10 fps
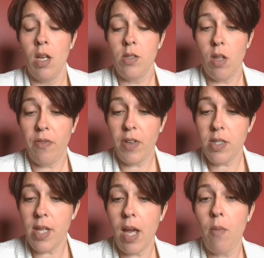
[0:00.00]
So the
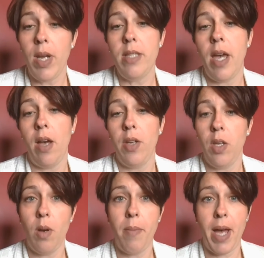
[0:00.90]
first thing I want to tell
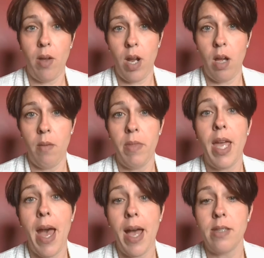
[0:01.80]
you about
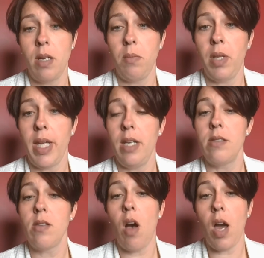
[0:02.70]
the accident plan
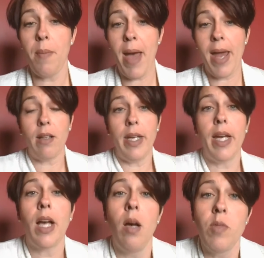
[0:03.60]
is automatically
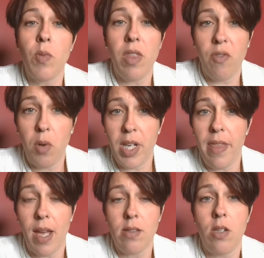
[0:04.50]
it comes with a
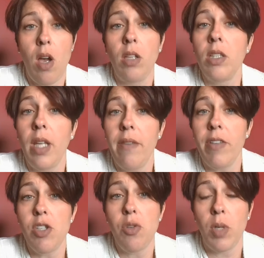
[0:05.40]
$40,000 life
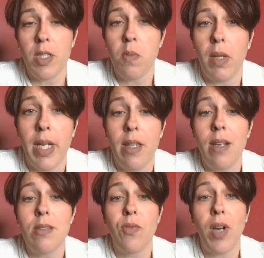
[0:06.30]
insurance plan that
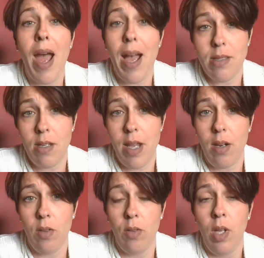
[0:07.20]
is for
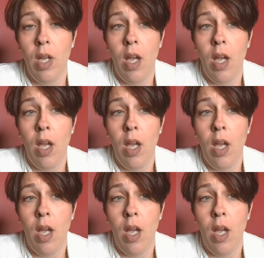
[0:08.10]
accidental